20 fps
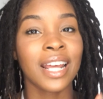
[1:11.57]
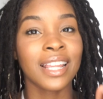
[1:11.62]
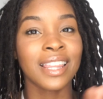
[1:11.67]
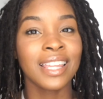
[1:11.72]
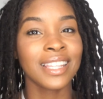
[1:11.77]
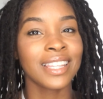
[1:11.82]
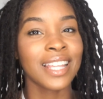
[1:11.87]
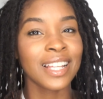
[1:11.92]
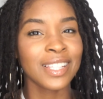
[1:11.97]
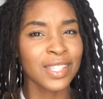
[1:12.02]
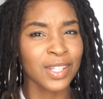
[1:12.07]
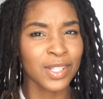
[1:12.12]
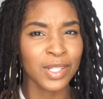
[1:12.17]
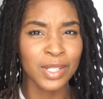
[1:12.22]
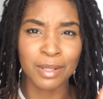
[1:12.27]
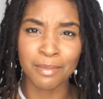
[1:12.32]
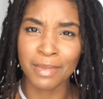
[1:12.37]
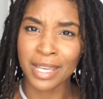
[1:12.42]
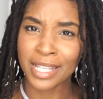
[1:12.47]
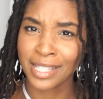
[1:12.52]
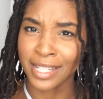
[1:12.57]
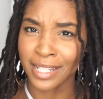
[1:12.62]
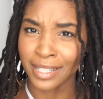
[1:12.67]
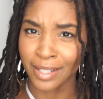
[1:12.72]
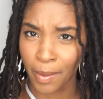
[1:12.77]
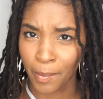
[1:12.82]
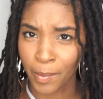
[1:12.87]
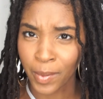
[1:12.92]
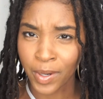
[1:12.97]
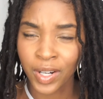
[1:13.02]
I think that's such an amazing
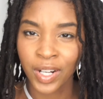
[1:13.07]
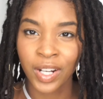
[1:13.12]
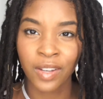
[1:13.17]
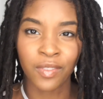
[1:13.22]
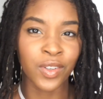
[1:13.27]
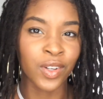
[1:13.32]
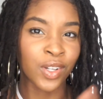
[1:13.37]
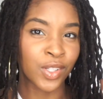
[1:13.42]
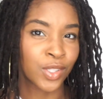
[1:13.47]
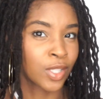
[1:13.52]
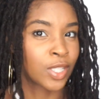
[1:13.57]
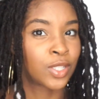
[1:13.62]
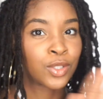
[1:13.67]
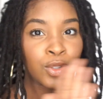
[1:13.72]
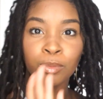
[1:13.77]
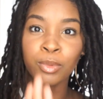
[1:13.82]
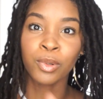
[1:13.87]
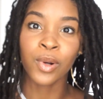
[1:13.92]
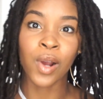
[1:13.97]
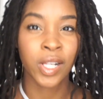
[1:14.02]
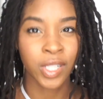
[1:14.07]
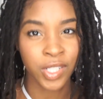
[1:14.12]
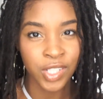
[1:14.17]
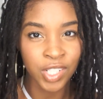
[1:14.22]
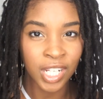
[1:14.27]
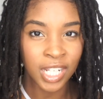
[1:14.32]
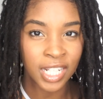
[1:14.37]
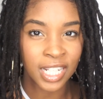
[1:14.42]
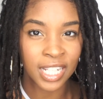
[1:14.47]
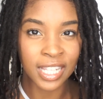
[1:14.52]
number if you're into
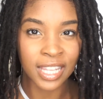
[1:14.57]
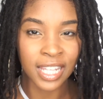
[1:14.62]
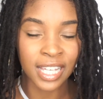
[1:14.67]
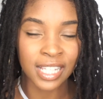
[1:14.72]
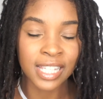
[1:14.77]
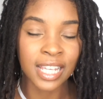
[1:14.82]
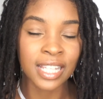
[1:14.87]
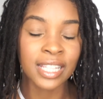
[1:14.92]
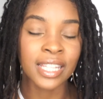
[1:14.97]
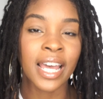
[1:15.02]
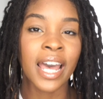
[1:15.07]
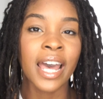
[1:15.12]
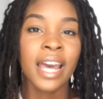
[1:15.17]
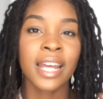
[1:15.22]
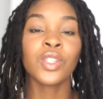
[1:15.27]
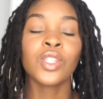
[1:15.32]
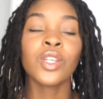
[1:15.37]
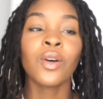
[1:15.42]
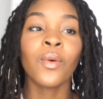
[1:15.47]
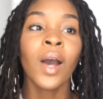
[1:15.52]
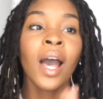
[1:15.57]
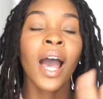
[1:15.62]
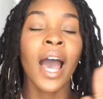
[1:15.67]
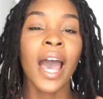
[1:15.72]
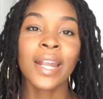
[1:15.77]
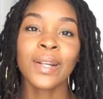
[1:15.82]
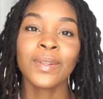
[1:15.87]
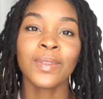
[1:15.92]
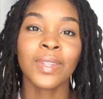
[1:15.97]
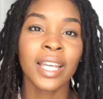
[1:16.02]
numerology and things like that. And so
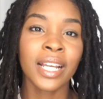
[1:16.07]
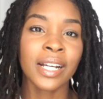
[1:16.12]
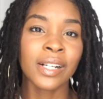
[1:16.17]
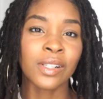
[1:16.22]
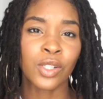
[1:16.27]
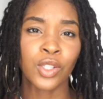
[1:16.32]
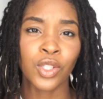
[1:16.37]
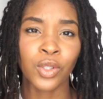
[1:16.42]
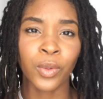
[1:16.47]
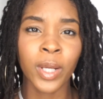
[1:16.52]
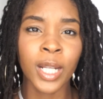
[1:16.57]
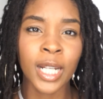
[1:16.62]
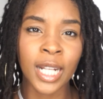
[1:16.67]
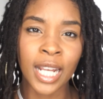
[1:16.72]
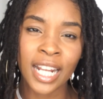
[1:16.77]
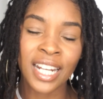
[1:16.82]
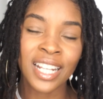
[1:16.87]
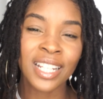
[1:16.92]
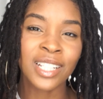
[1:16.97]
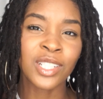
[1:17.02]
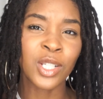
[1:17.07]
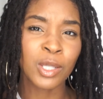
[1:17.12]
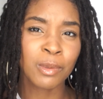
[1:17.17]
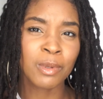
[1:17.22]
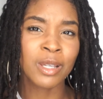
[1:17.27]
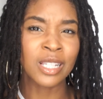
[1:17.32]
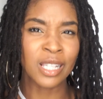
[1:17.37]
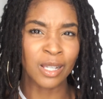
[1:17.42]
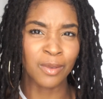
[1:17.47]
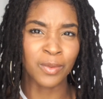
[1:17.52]
I don't think I'll join any just
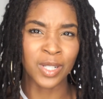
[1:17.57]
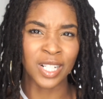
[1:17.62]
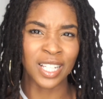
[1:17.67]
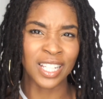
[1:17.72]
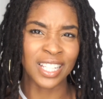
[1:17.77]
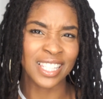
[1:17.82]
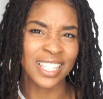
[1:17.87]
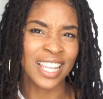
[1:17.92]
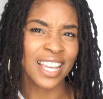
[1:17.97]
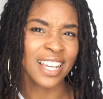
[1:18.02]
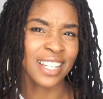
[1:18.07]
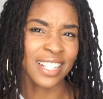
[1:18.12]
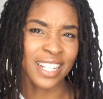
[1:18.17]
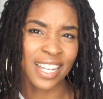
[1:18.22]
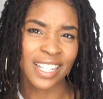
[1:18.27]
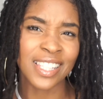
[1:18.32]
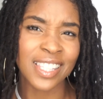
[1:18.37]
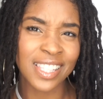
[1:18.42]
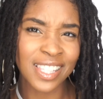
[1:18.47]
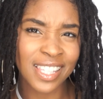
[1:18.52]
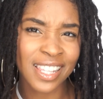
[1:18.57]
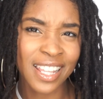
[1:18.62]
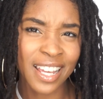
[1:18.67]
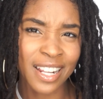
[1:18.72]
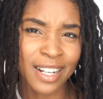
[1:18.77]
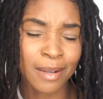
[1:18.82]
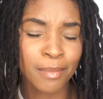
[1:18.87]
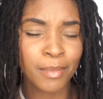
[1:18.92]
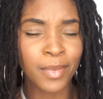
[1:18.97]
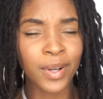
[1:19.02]
because I want to stay connected to
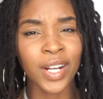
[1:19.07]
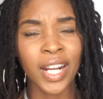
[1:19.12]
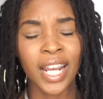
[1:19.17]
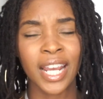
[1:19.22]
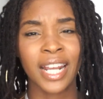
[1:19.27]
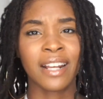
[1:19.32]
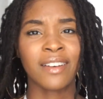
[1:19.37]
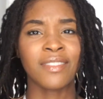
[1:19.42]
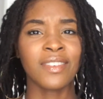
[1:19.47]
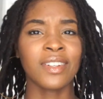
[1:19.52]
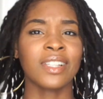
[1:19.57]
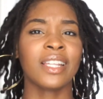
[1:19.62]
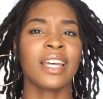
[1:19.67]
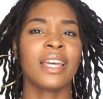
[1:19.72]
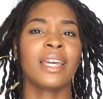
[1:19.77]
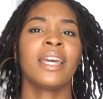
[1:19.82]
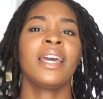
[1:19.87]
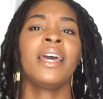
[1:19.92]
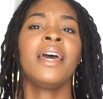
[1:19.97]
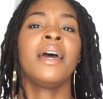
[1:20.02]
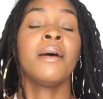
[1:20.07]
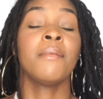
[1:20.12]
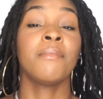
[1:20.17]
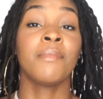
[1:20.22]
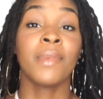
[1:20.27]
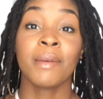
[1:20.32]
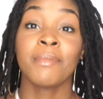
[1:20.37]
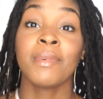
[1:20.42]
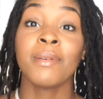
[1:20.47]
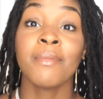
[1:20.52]
that number, and I feel like
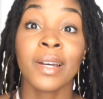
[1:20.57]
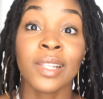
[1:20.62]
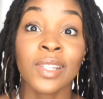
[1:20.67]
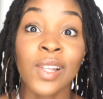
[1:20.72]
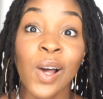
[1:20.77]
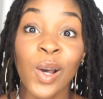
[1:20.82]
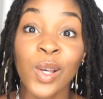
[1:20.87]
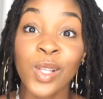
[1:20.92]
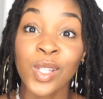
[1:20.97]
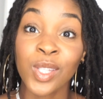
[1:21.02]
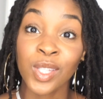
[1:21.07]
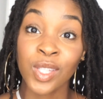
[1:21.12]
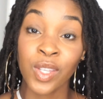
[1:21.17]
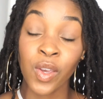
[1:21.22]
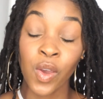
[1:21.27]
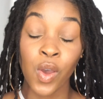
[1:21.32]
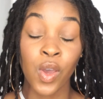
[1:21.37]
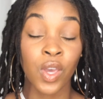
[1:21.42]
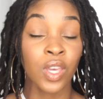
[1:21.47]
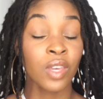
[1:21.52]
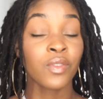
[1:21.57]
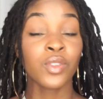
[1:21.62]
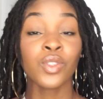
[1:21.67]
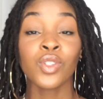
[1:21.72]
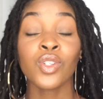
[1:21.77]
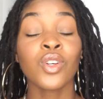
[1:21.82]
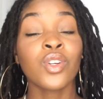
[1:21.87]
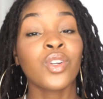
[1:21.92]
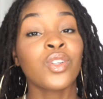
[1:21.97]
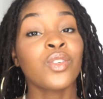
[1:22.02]
maybe my locks even
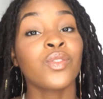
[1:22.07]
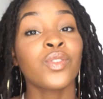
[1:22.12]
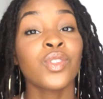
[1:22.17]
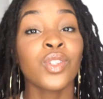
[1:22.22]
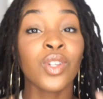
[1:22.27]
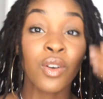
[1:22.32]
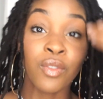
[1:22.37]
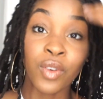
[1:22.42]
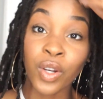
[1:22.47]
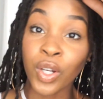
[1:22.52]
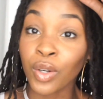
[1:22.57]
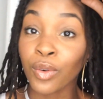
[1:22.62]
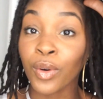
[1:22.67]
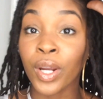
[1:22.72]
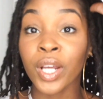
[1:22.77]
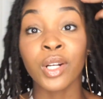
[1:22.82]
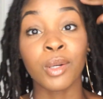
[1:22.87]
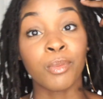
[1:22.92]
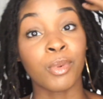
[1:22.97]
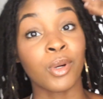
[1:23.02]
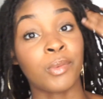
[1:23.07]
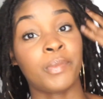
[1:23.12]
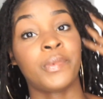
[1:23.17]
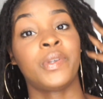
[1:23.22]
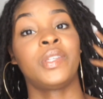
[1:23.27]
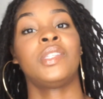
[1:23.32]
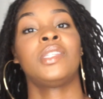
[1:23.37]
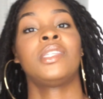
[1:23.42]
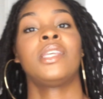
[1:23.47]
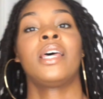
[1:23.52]
serve a greater
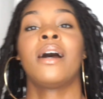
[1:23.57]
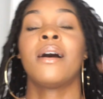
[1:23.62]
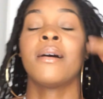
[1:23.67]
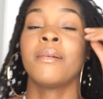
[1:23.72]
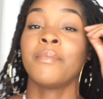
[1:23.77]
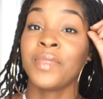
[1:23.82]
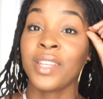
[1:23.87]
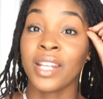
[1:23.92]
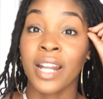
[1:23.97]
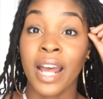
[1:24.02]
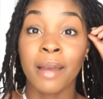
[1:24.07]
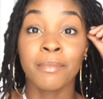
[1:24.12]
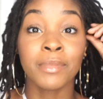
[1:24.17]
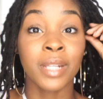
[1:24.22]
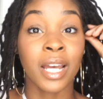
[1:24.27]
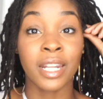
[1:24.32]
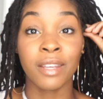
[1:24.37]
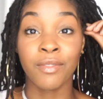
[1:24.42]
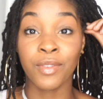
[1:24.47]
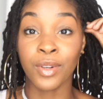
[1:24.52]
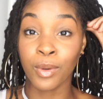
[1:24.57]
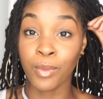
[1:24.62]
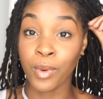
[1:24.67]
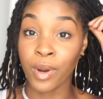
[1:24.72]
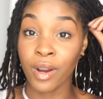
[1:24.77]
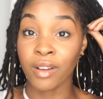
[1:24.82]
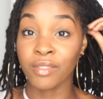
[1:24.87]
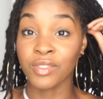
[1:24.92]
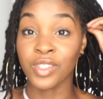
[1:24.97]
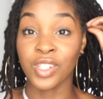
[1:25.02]
purpose that I'm not even
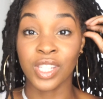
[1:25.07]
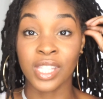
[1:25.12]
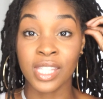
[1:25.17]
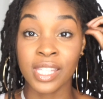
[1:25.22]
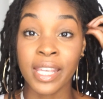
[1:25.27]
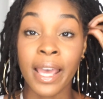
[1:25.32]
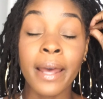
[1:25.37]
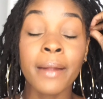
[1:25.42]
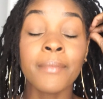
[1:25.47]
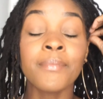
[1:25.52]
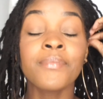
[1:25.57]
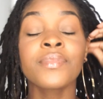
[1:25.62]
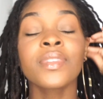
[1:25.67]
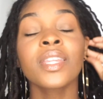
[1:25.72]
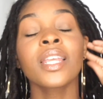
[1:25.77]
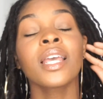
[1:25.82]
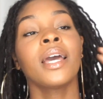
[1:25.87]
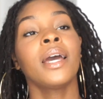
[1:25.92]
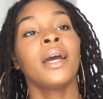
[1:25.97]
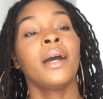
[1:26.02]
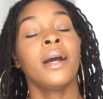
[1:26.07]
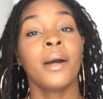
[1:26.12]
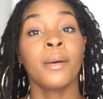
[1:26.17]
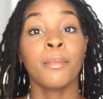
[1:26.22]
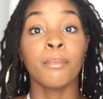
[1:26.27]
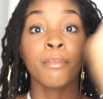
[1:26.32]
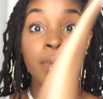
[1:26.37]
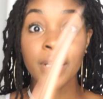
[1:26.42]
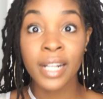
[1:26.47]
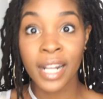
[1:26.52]
aware of just yet.
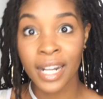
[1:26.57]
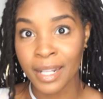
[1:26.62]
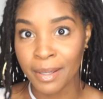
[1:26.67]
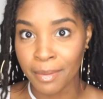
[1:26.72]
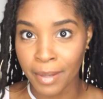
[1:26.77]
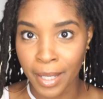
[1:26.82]
But anyway,